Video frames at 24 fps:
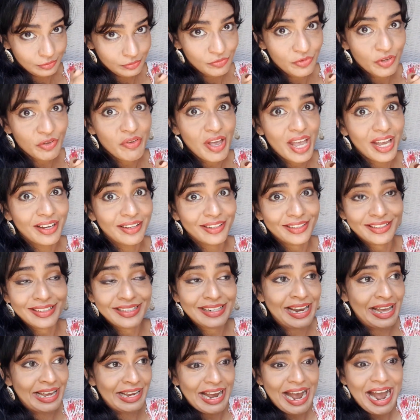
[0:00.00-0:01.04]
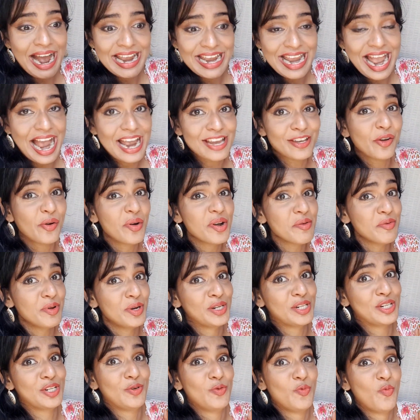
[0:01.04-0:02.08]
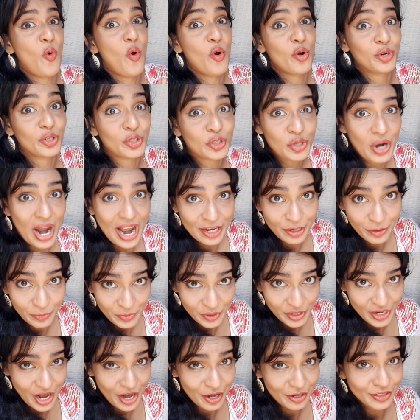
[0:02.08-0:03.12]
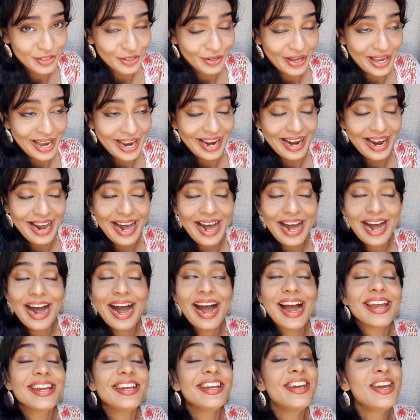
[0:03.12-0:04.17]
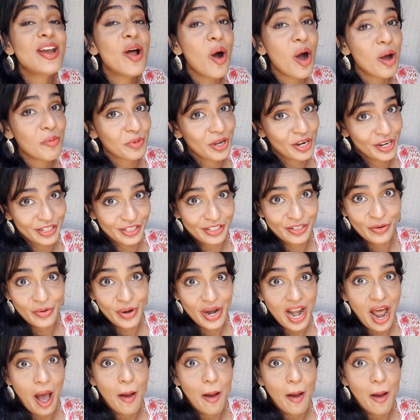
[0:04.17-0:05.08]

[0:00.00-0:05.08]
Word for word: Vivegam. Like, I don't even want to try to pronounce, okay? I know I'm gonna screw it